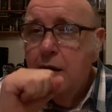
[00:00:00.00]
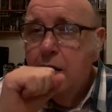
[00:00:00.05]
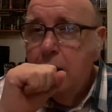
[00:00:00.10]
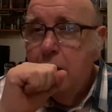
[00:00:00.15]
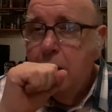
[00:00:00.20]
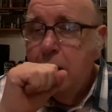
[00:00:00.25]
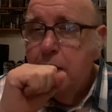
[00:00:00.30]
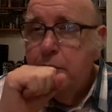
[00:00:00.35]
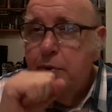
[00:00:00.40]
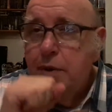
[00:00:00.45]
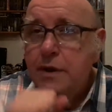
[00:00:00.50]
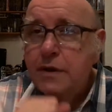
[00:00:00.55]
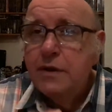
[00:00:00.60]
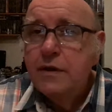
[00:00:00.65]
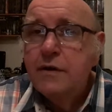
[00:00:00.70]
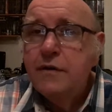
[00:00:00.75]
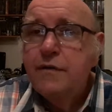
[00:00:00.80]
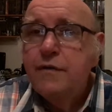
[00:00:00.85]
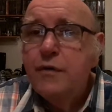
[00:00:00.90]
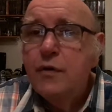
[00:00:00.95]
But
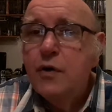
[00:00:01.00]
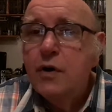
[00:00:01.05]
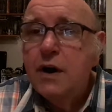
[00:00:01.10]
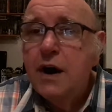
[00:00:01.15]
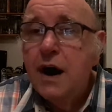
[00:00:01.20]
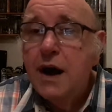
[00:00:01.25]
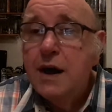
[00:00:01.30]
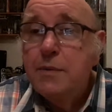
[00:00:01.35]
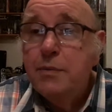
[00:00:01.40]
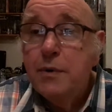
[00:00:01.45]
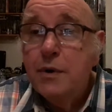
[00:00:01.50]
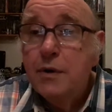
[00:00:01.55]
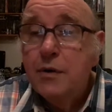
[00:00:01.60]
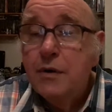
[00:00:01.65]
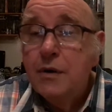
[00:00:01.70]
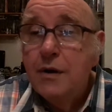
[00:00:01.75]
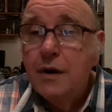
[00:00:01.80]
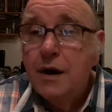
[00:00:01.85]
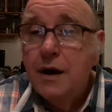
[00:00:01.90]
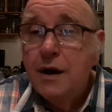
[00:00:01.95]
the 4K
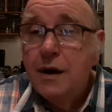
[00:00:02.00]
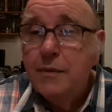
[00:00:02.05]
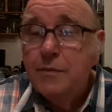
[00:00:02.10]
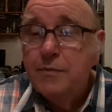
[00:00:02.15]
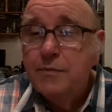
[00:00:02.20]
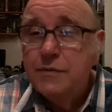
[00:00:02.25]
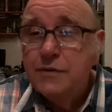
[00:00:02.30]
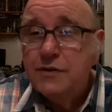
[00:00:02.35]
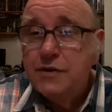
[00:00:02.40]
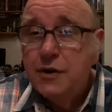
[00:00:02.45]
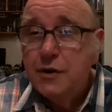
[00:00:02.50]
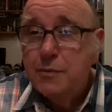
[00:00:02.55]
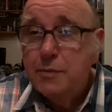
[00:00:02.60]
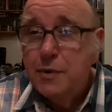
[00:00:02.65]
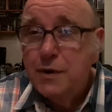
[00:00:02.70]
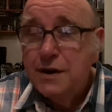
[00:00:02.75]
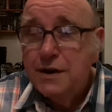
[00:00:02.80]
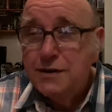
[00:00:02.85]
steelbook